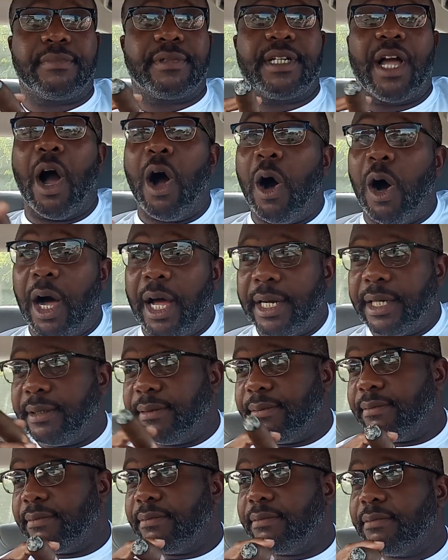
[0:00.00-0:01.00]
Gone."
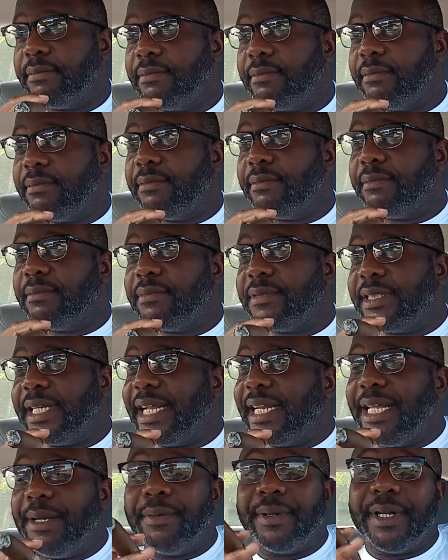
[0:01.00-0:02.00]

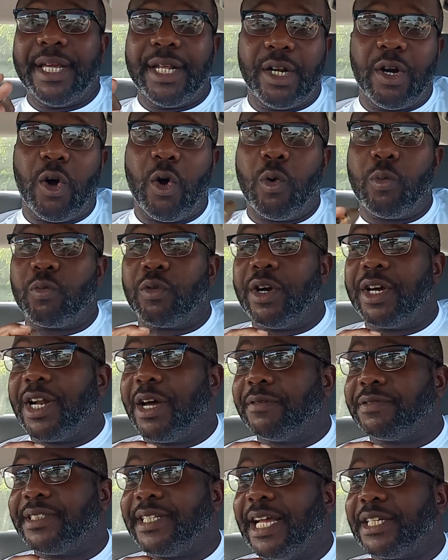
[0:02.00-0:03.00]
Saying he would hit a home run
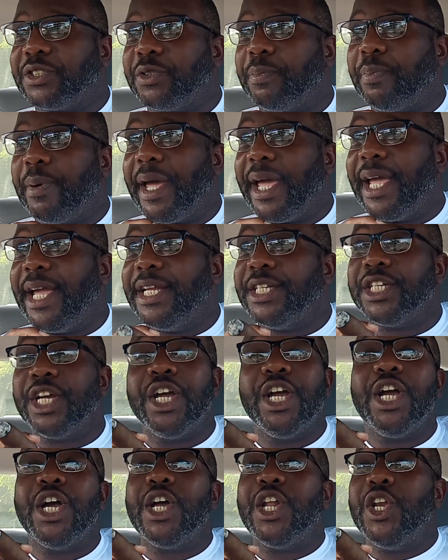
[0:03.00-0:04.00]
off Satchel Paige.
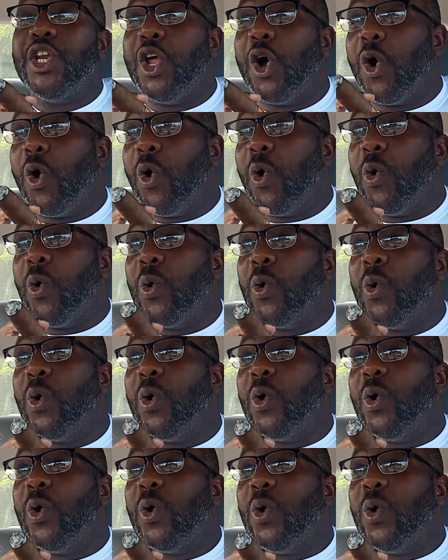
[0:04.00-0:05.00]
No
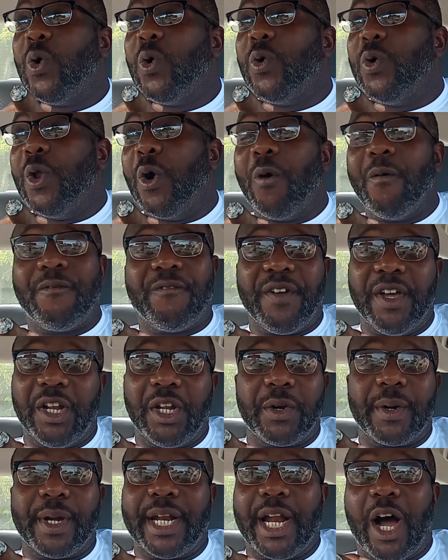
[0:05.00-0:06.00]

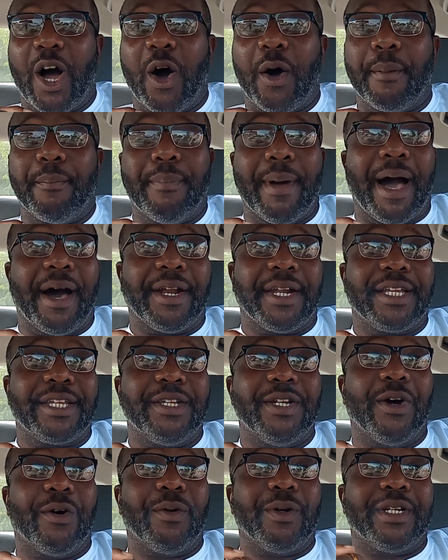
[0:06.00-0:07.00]
filler at all about it.
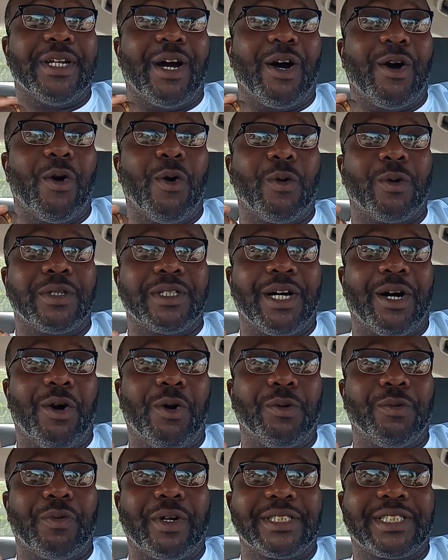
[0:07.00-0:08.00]
The
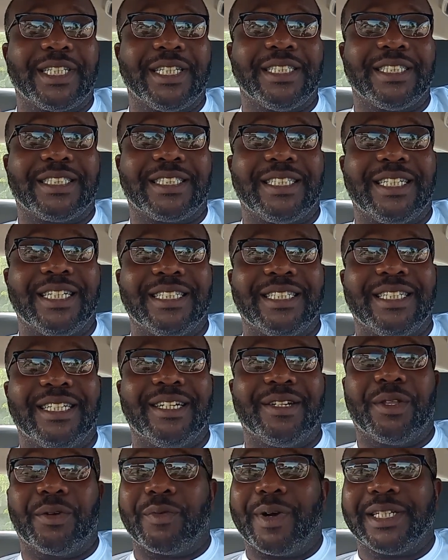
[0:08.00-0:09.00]
whole rest of
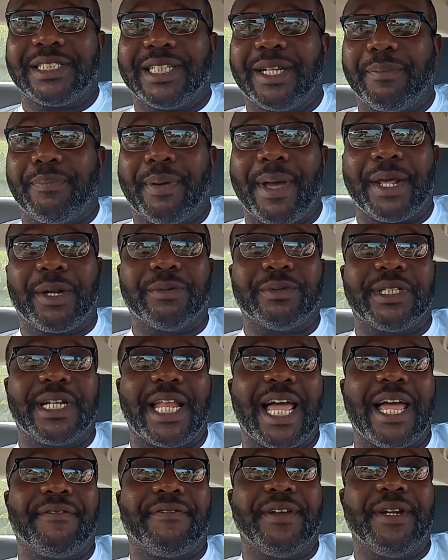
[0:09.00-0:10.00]
the rest of the panel's
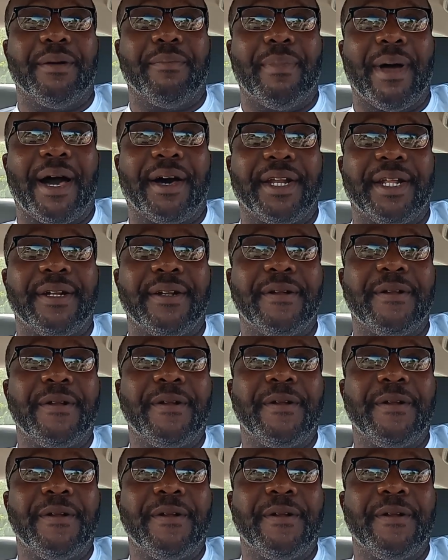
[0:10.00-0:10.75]
laughing about it.